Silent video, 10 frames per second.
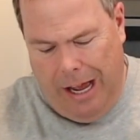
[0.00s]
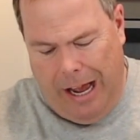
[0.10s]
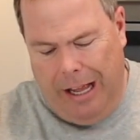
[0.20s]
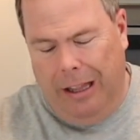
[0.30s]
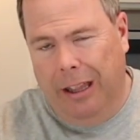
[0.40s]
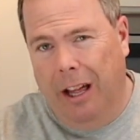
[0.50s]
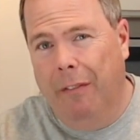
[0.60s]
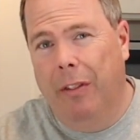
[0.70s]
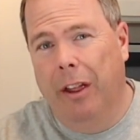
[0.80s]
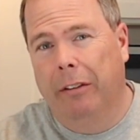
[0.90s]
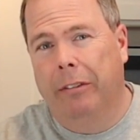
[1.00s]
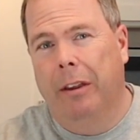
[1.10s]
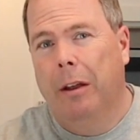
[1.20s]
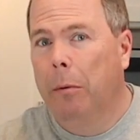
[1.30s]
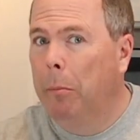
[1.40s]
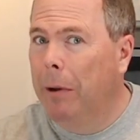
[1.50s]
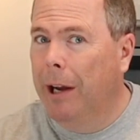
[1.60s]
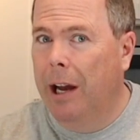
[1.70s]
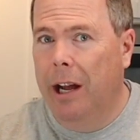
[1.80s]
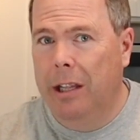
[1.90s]
I love this
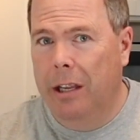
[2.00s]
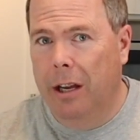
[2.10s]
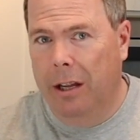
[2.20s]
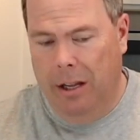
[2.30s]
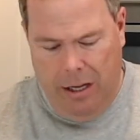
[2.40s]
picanha.